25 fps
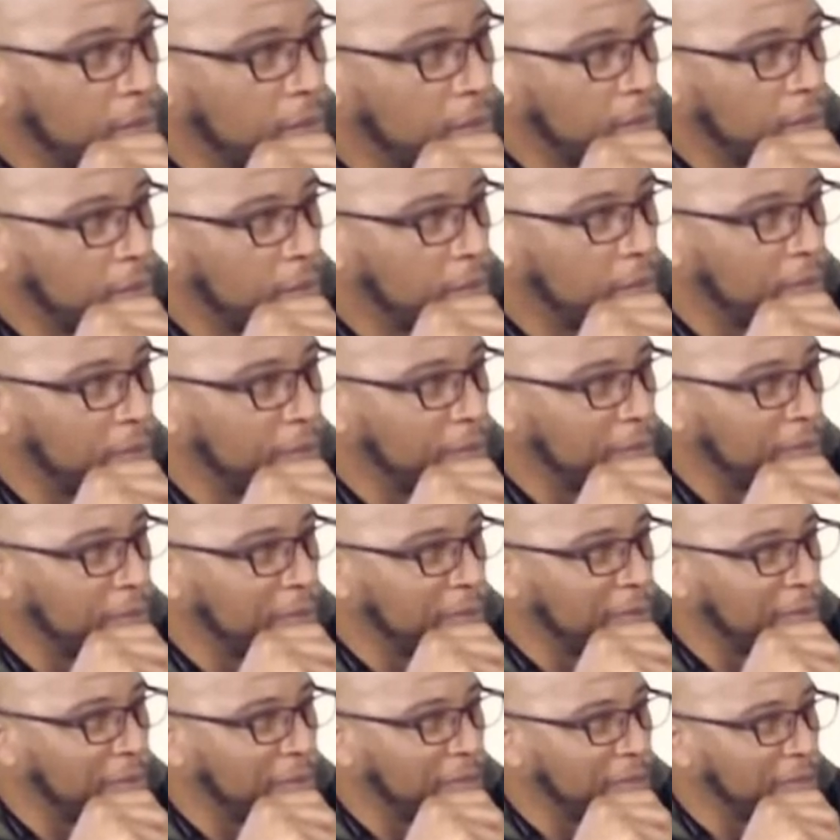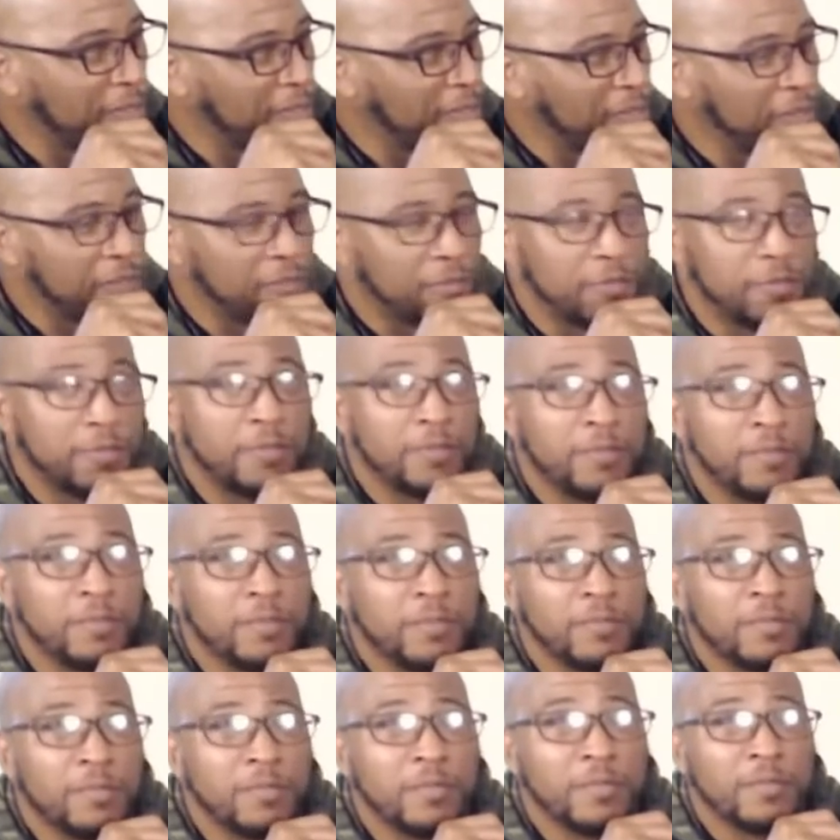
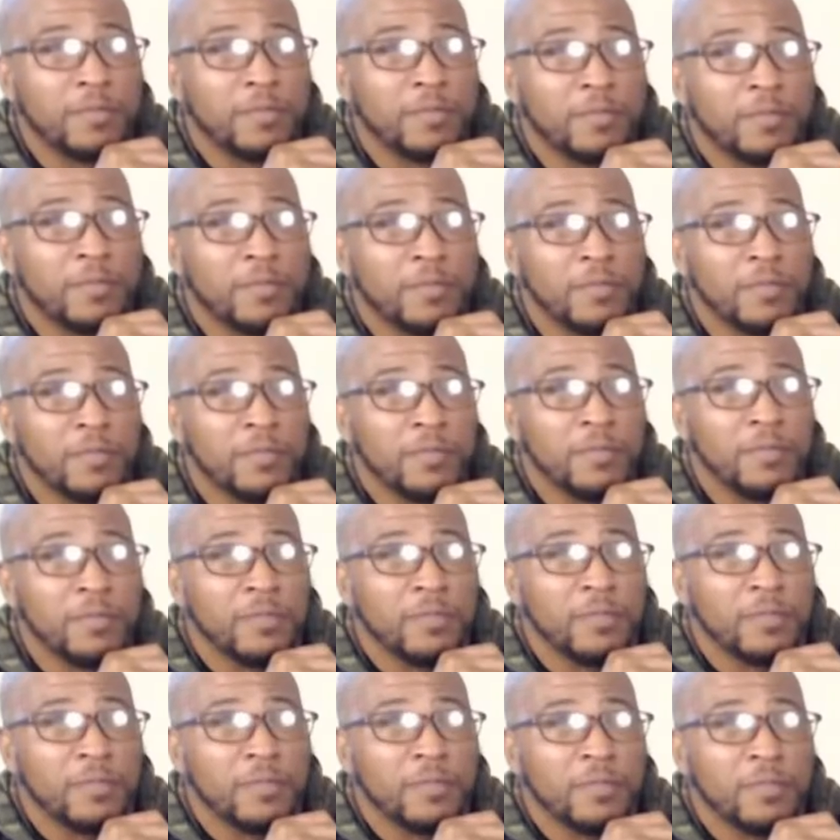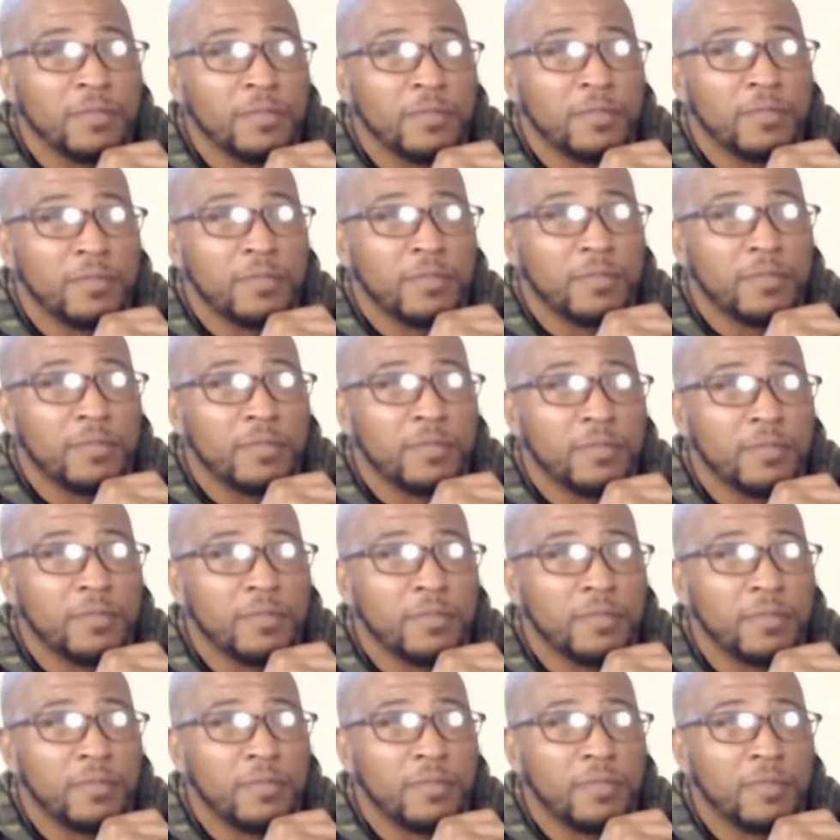
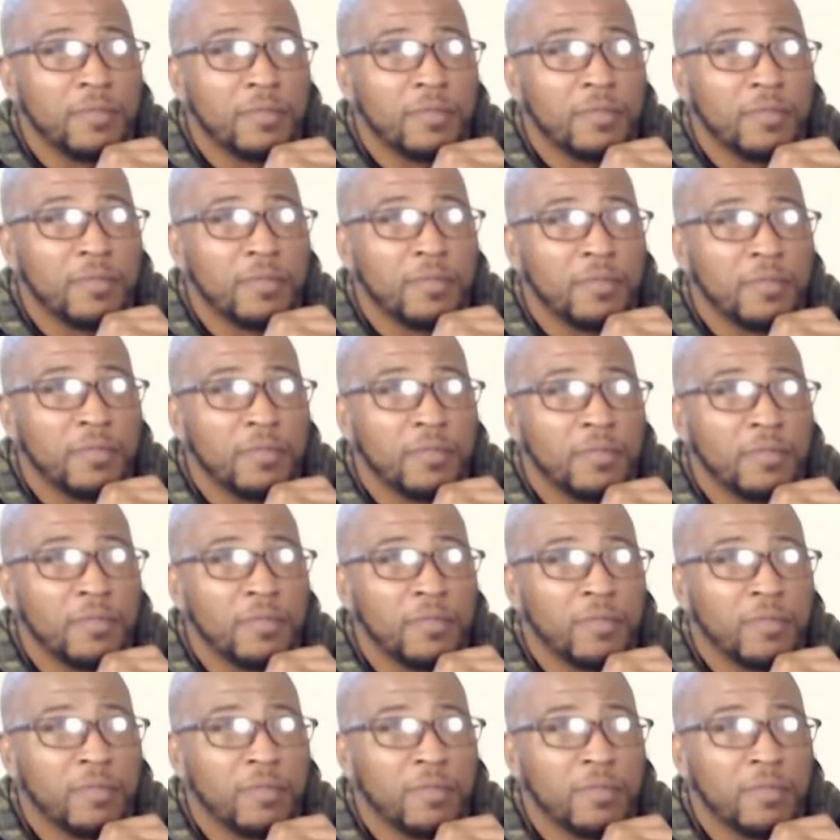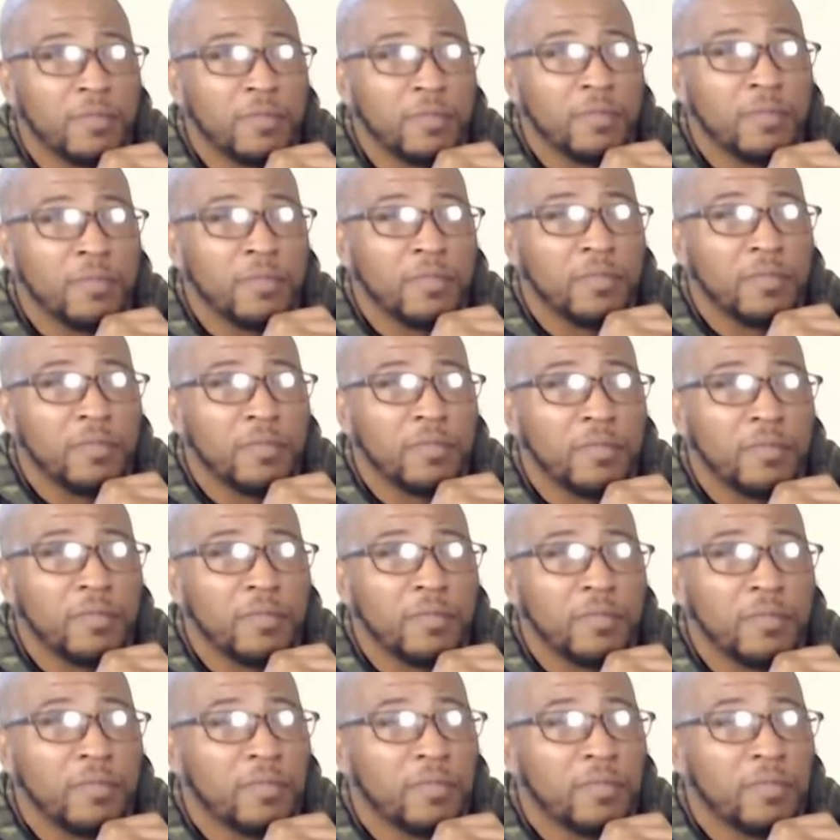No words are spoken by the person on screen.